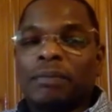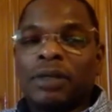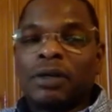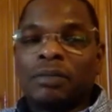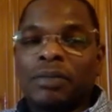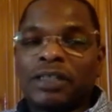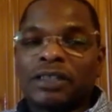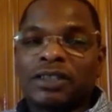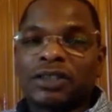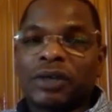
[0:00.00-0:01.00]
build
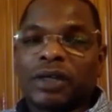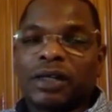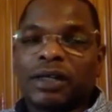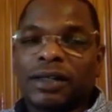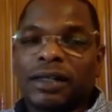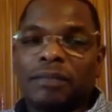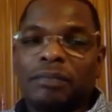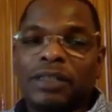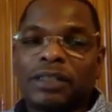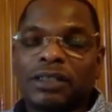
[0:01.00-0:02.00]
business credit and getting
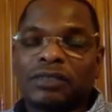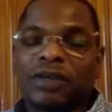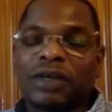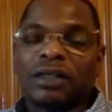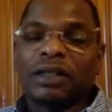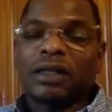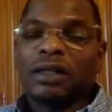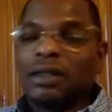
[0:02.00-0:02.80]
business funding,